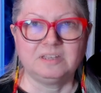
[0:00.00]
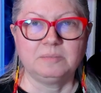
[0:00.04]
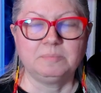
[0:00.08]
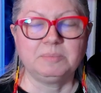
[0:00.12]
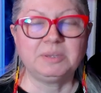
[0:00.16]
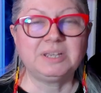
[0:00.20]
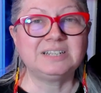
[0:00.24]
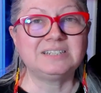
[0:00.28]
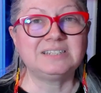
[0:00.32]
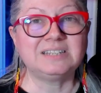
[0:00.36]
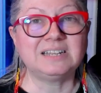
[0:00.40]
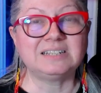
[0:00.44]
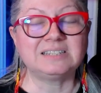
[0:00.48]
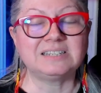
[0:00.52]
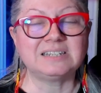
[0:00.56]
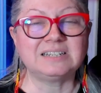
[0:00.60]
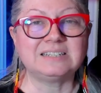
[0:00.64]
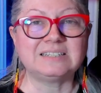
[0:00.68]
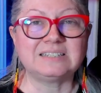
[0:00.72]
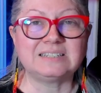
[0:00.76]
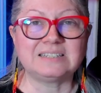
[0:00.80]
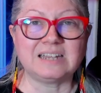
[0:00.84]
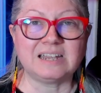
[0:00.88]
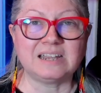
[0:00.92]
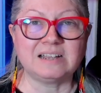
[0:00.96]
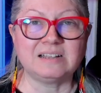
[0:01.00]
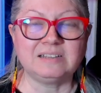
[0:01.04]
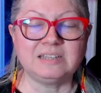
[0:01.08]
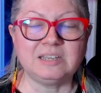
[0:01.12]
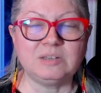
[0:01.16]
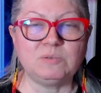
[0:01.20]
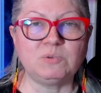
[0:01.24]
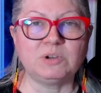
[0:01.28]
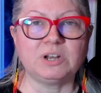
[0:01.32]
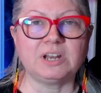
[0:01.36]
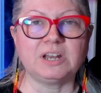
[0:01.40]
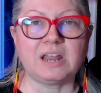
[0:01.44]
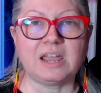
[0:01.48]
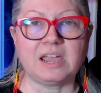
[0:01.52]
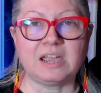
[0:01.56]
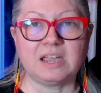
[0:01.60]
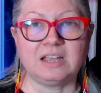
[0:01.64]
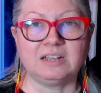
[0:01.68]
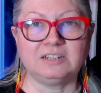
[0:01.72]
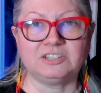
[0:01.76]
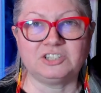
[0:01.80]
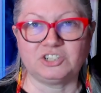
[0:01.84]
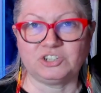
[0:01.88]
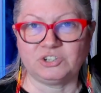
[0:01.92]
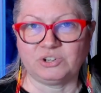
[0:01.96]
because that's exactly what it
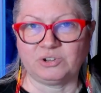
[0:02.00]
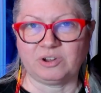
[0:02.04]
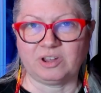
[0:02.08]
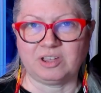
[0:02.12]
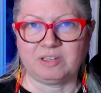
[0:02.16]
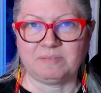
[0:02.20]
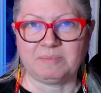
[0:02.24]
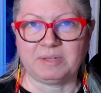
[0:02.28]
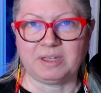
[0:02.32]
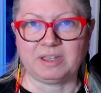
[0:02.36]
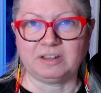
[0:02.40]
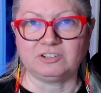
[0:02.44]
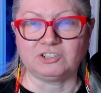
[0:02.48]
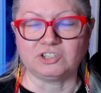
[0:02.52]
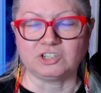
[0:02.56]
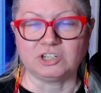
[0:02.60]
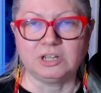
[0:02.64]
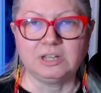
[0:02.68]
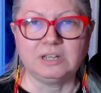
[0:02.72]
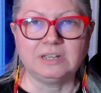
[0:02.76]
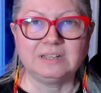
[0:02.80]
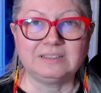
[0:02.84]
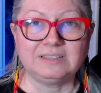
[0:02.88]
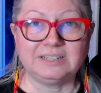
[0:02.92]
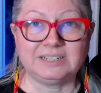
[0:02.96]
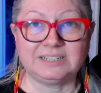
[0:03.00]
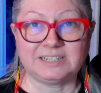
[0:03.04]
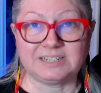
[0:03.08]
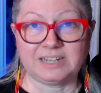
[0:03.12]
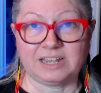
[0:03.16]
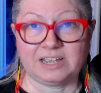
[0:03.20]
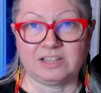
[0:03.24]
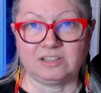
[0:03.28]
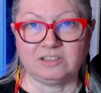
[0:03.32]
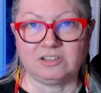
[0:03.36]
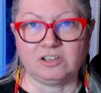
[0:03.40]
adds to your image. Let's take a